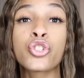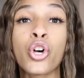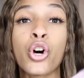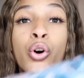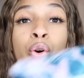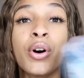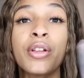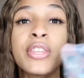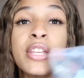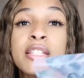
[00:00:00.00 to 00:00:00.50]

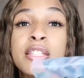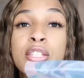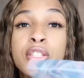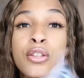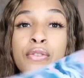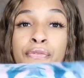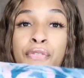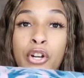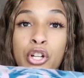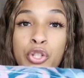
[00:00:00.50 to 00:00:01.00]
So this is
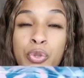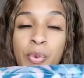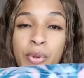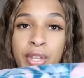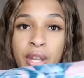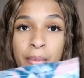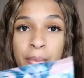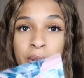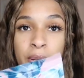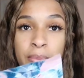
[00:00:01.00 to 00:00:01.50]
the first
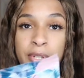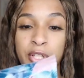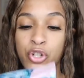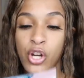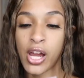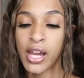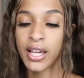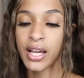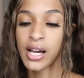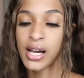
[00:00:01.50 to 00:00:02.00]
one that I'm gonna be
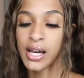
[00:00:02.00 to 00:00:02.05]
trying